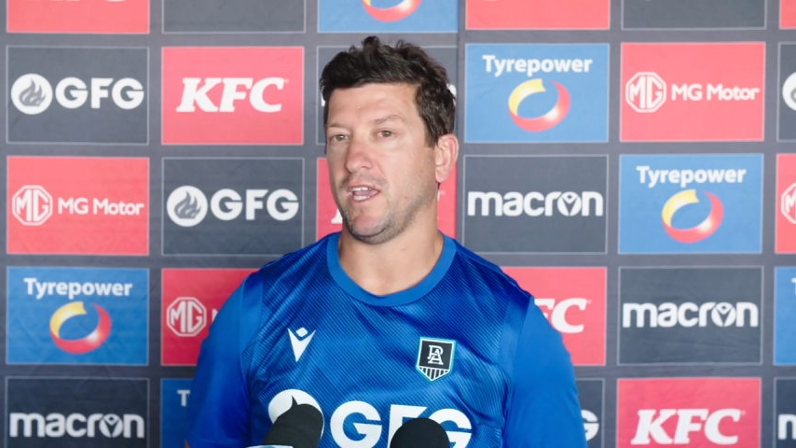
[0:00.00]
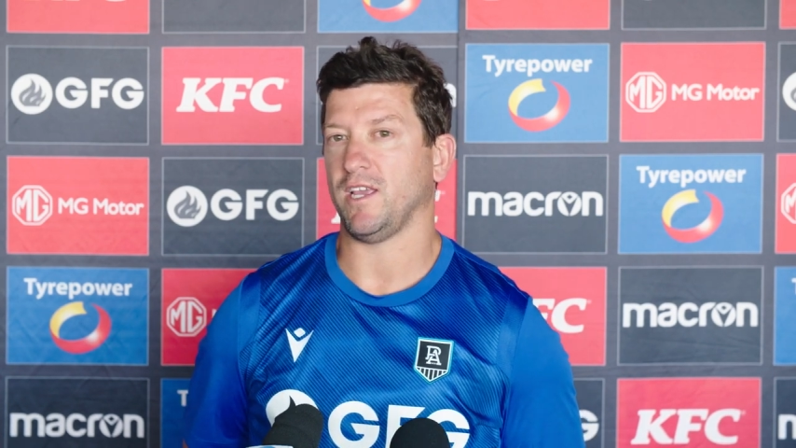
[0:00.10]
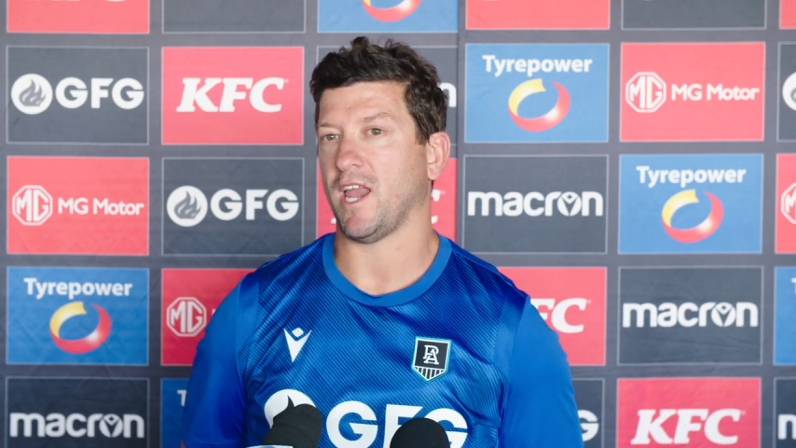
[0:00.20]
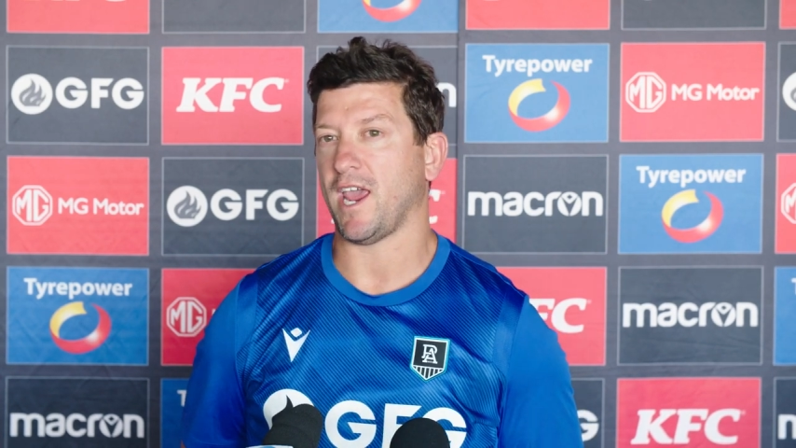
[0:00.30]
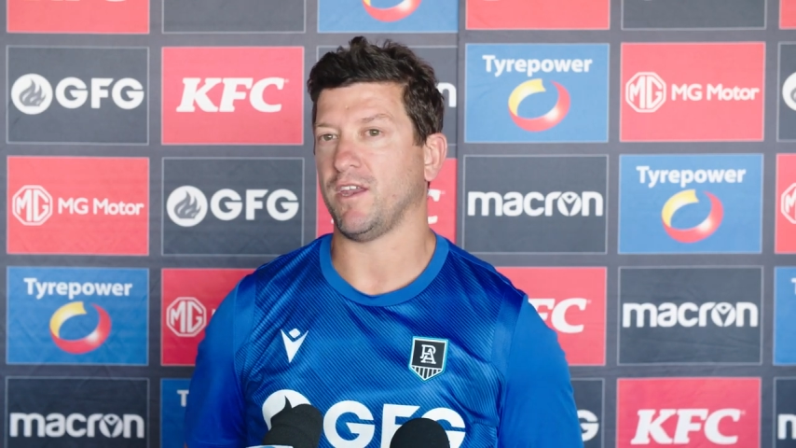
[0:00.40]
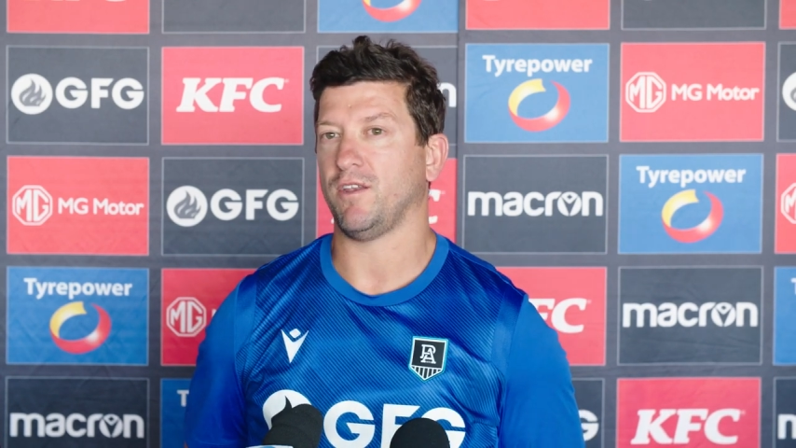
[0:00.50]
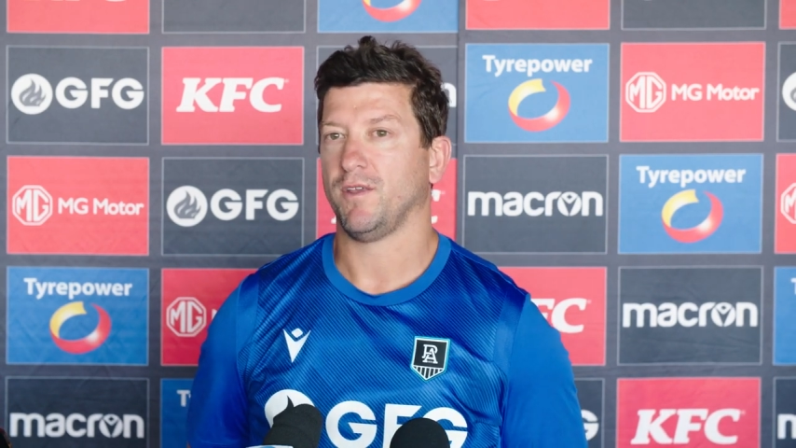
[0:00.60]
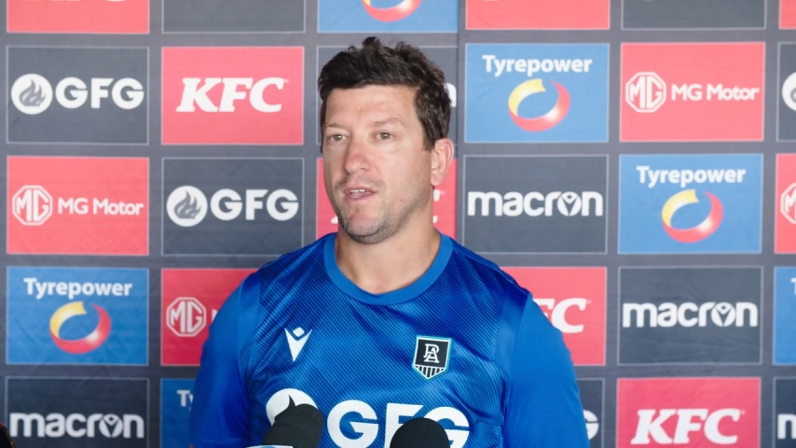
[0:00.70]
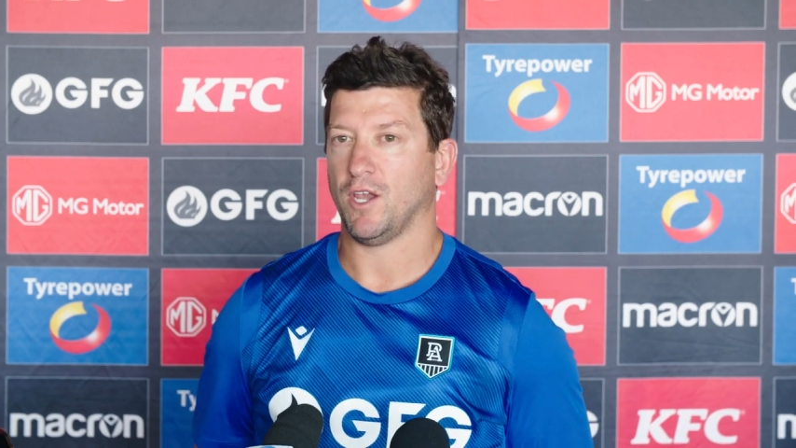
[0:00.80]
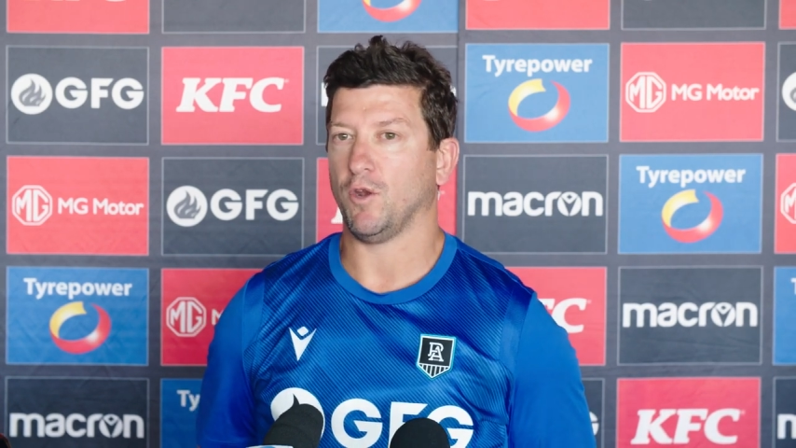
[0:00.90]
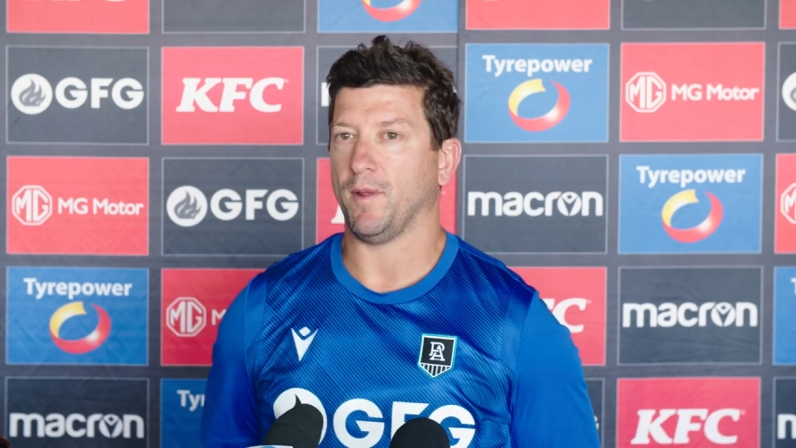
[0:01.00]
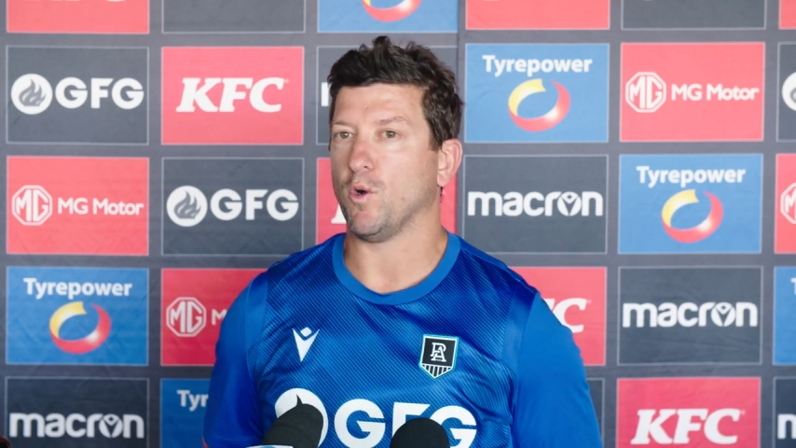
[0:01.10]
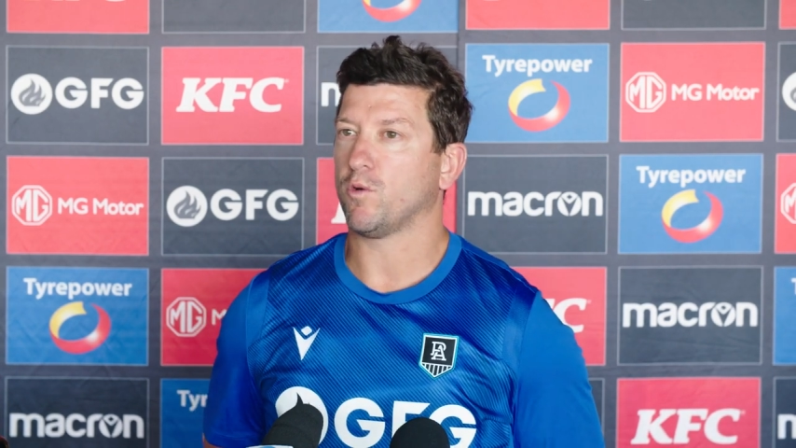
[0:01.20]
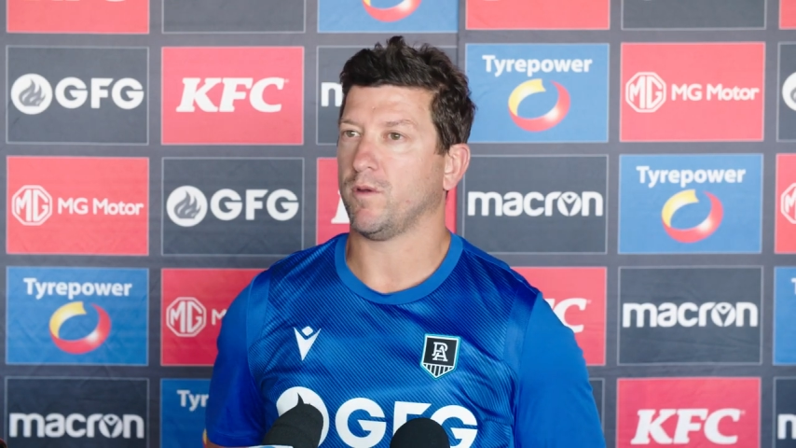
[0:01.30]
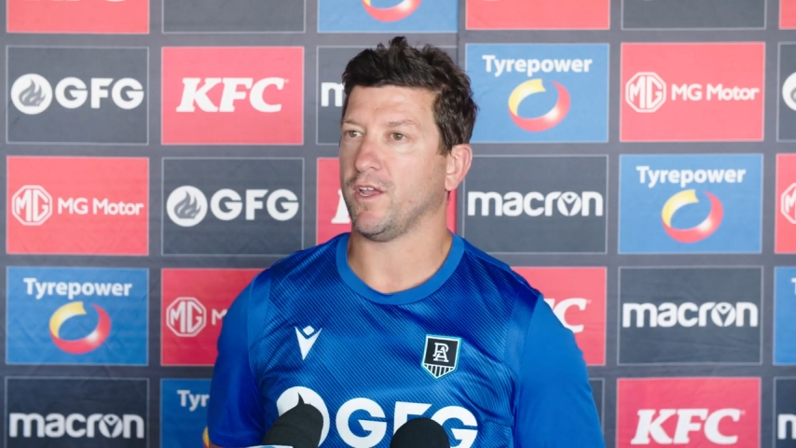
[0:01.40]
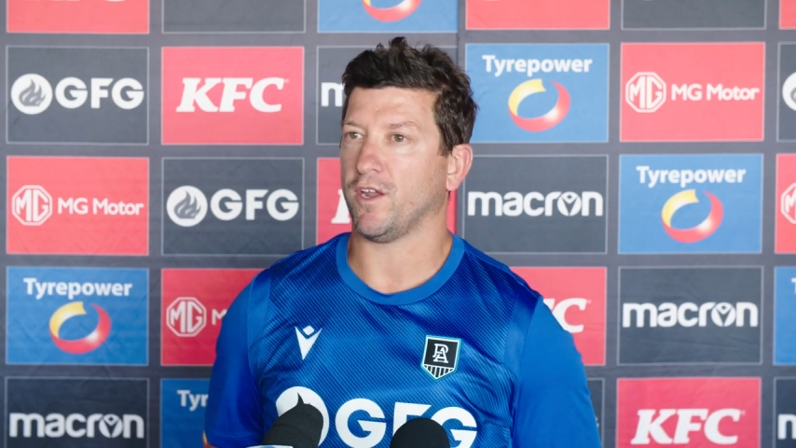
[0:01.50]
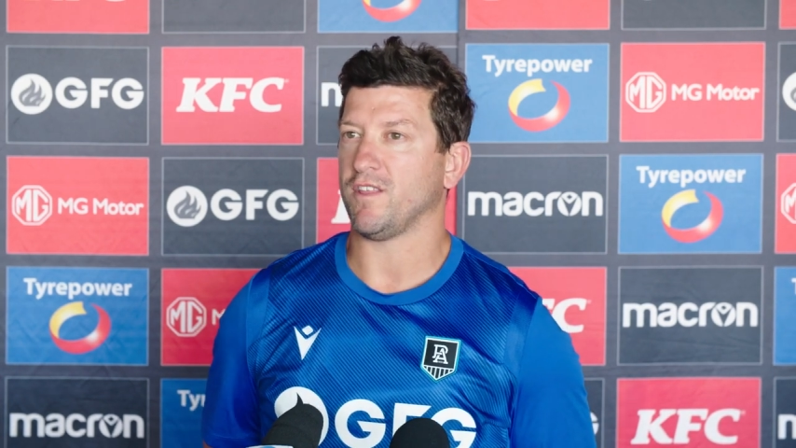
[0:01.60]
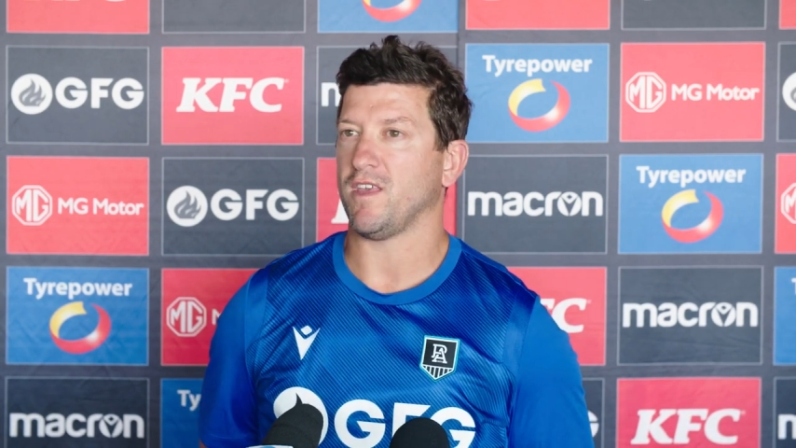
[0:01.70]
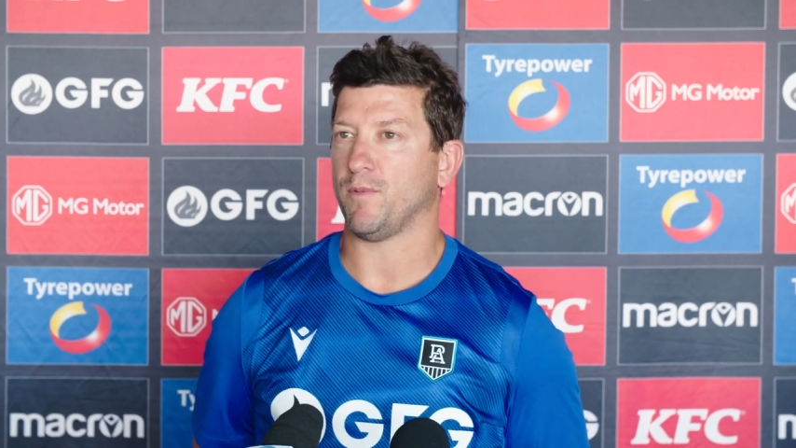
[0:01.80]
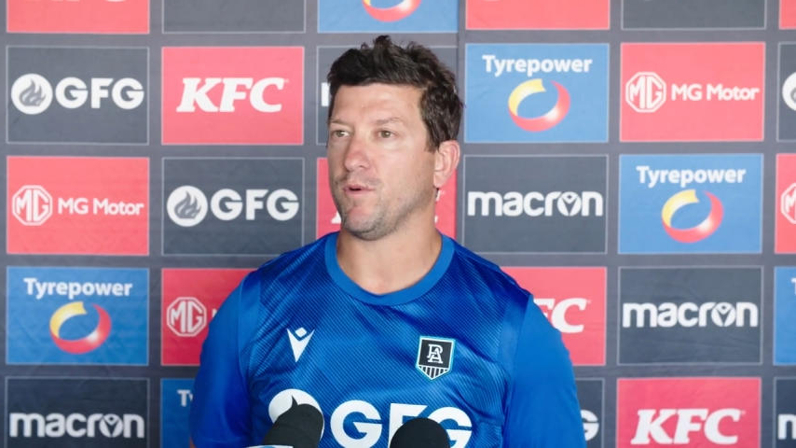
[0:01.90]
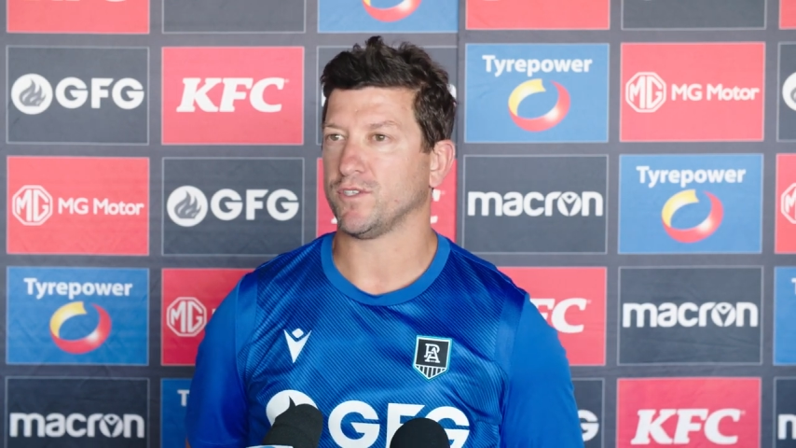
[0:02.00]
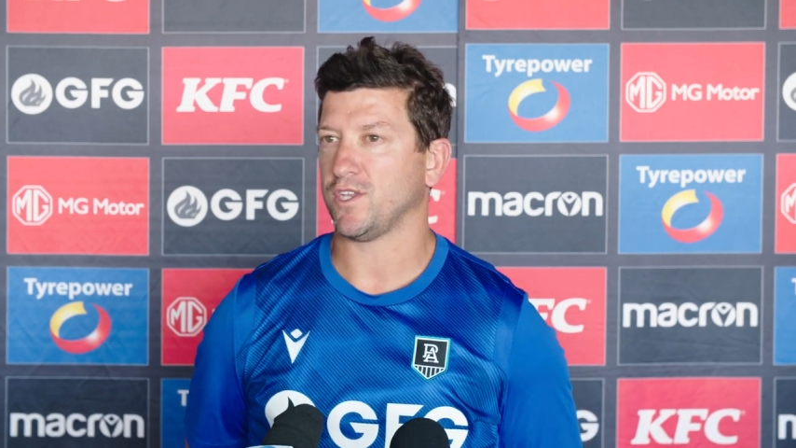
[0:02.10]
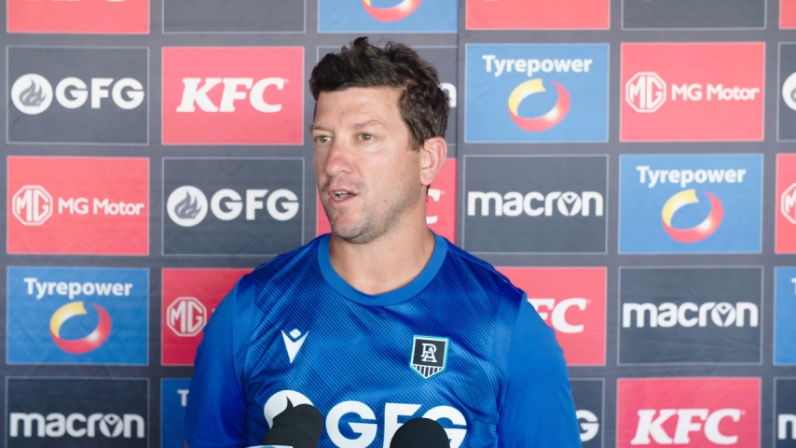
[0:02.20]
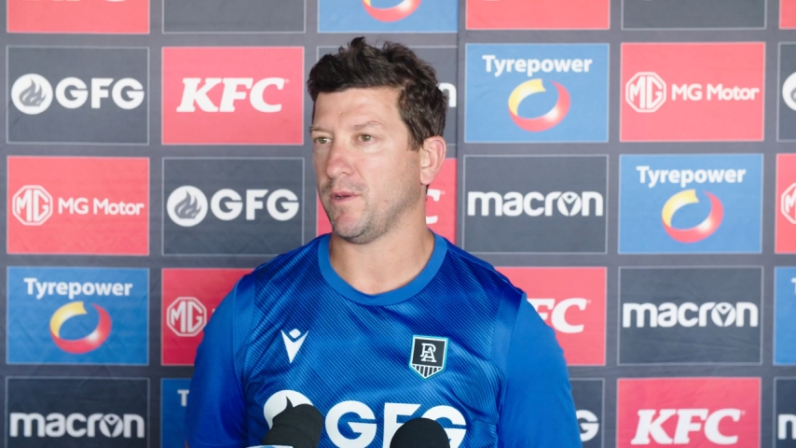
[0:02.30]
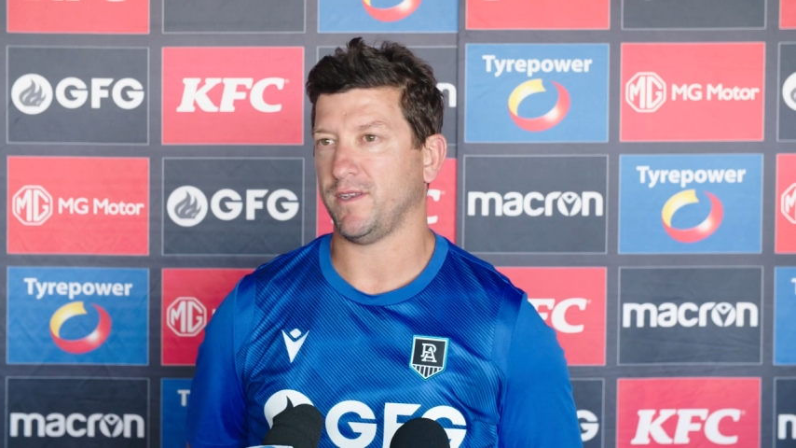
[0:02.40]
He landed a little bit awkwardly on his hip also,